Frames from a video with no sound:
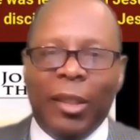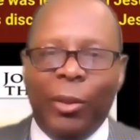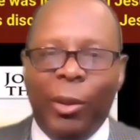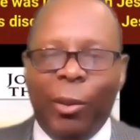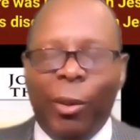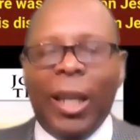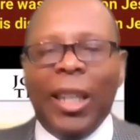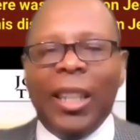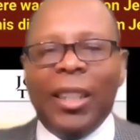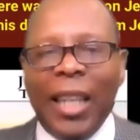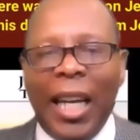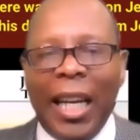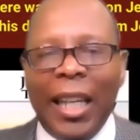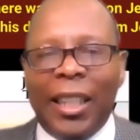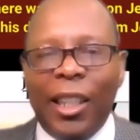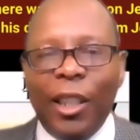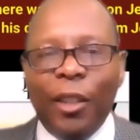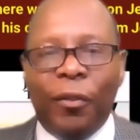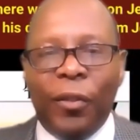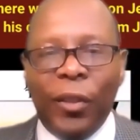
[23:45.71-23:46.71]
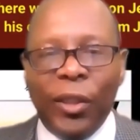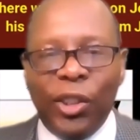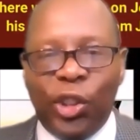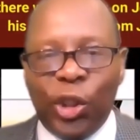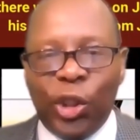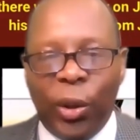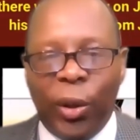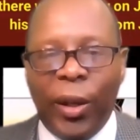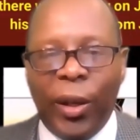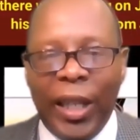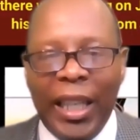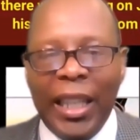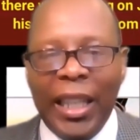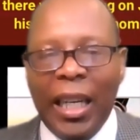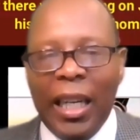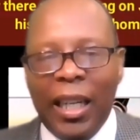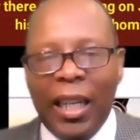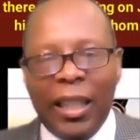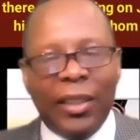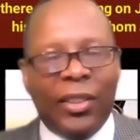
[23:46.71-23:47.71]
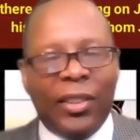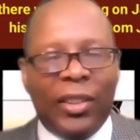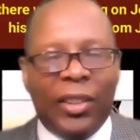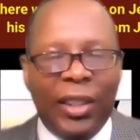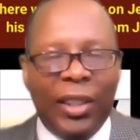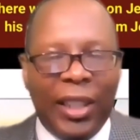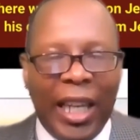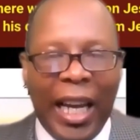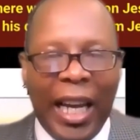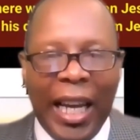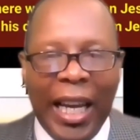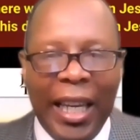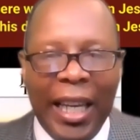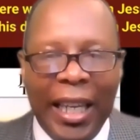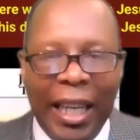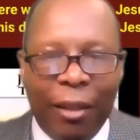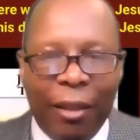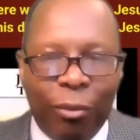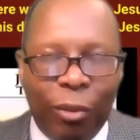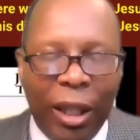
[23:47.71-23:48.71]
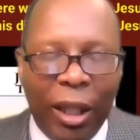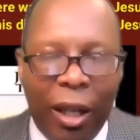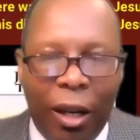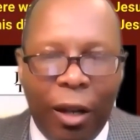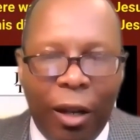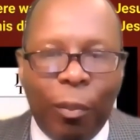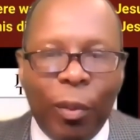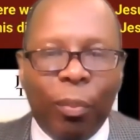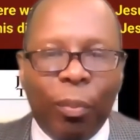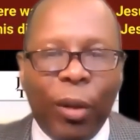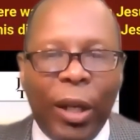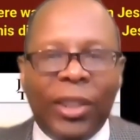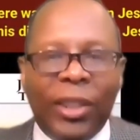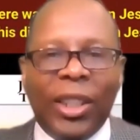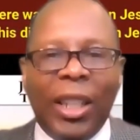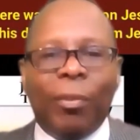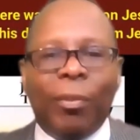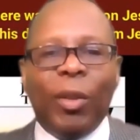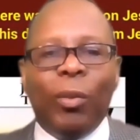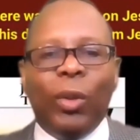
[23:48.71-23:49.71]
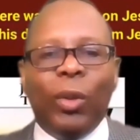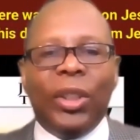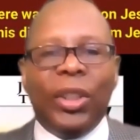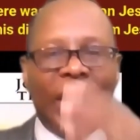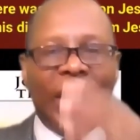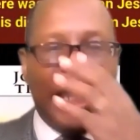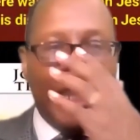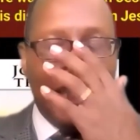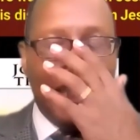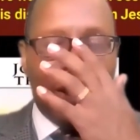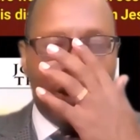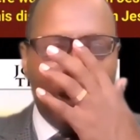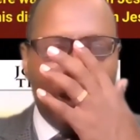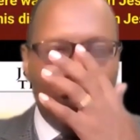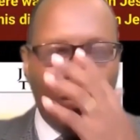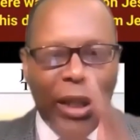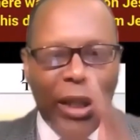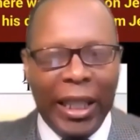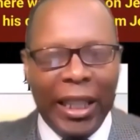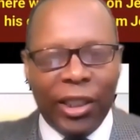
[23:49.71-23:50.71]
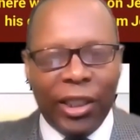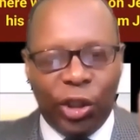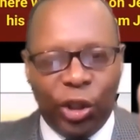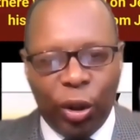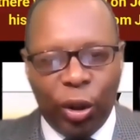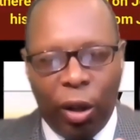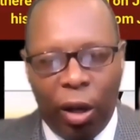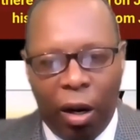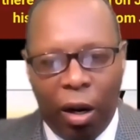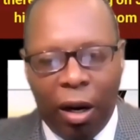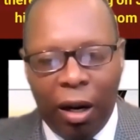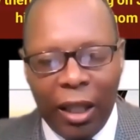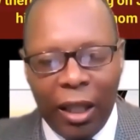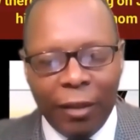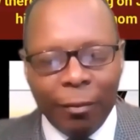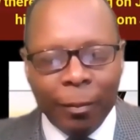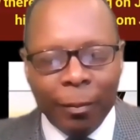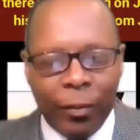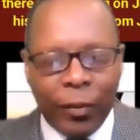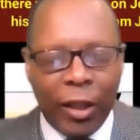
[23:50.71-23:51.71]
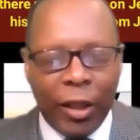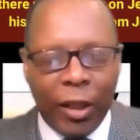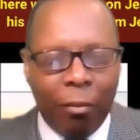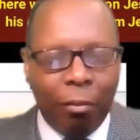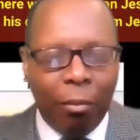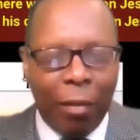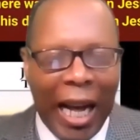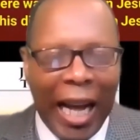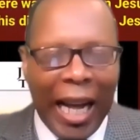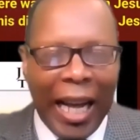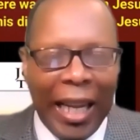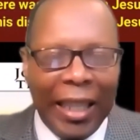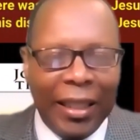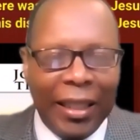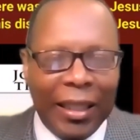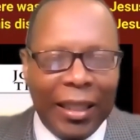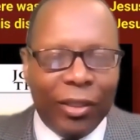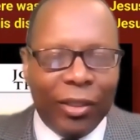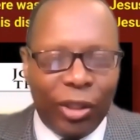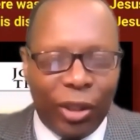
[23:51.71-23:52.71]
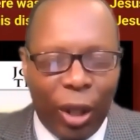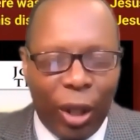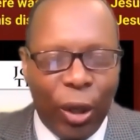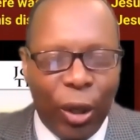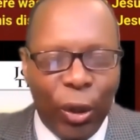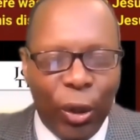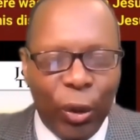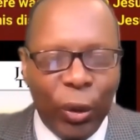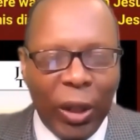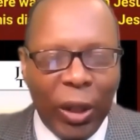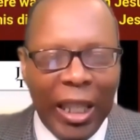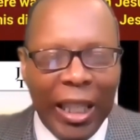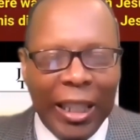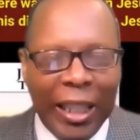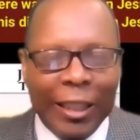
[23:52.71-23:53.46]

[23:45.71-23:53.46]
We want to thank you for joining us today, and we hope and pray something was said to bless your heart, your mind, and soul